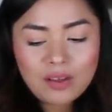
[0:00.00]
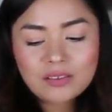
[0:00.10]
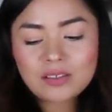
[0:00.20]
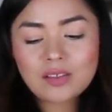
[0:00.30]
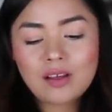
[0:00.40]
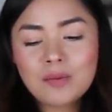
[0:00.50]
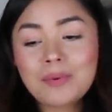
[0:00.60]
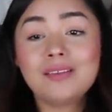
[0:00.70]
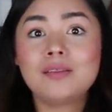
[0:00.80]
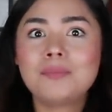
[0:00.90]
wands is all
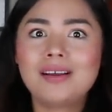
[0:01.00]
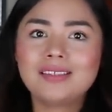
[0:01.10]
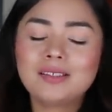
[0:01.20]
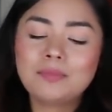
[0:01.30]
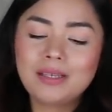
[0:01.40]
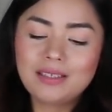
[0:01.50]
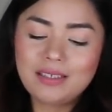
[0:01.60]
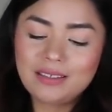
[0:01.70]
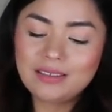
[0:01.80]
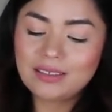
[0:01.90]
about the
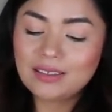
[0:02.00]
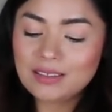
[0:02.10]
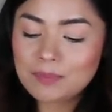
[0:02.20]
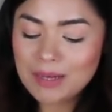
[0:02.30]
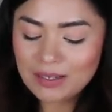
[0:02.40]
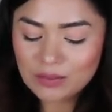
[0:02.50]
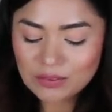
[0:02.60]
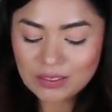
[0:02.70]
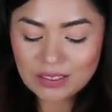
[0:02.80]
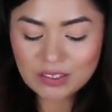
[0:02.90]
possibilities. It's
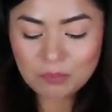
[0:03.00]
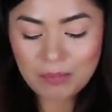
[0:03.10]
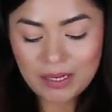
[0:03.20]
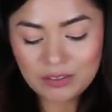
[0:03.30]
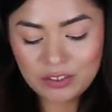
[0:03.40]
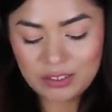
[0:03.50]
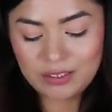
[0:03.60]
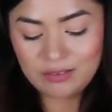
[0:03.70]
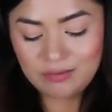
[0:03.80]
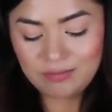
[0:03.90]
about
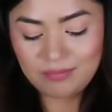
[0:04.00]
expansion.